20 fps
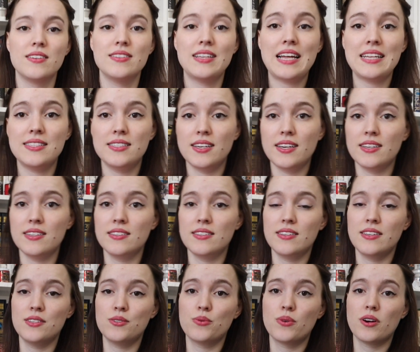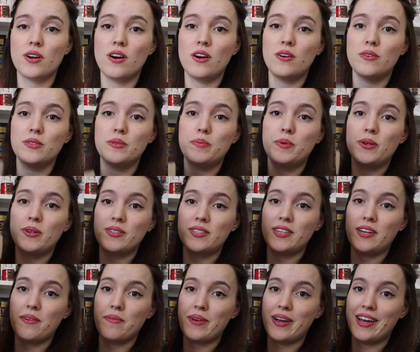That's it. These were all the books
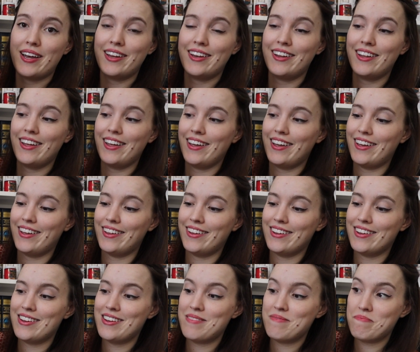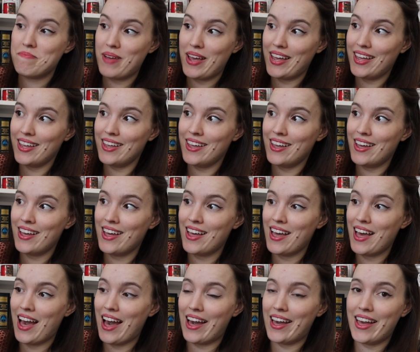that I read in May.
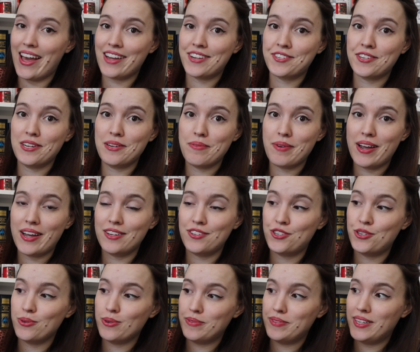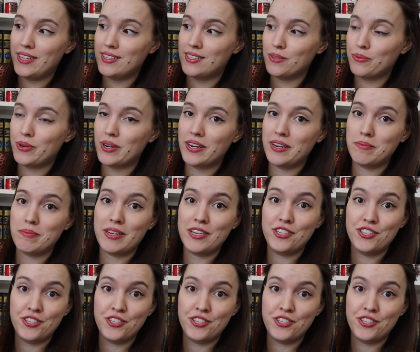I actually read two of these were in my